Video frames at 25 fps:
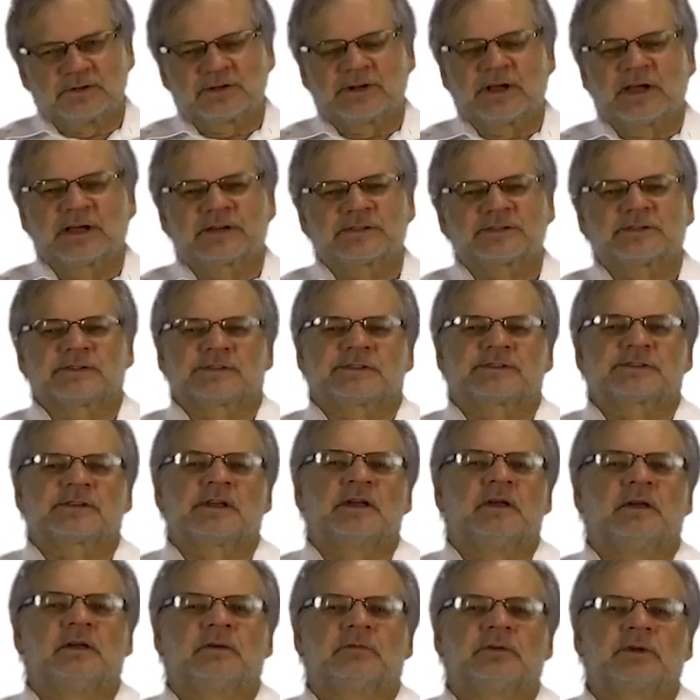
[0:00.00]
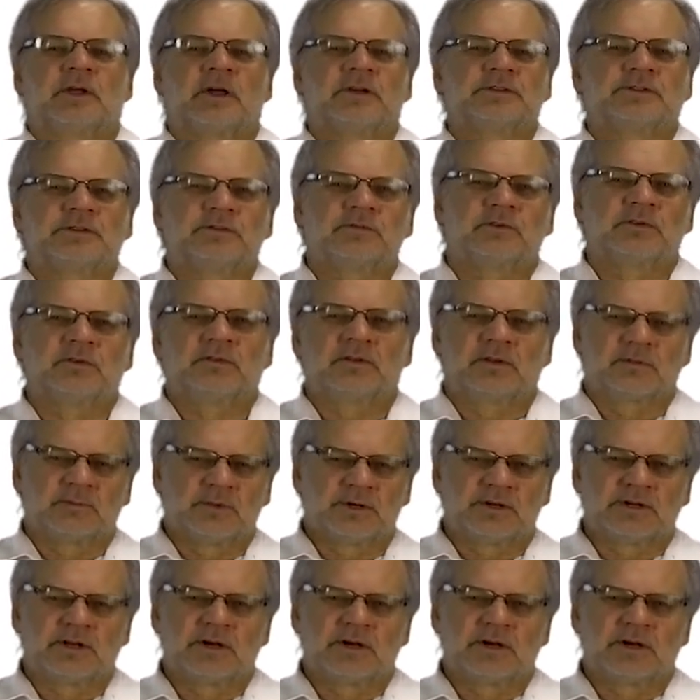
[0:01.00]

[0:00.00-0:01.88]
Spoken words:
taxes, for those of you that have been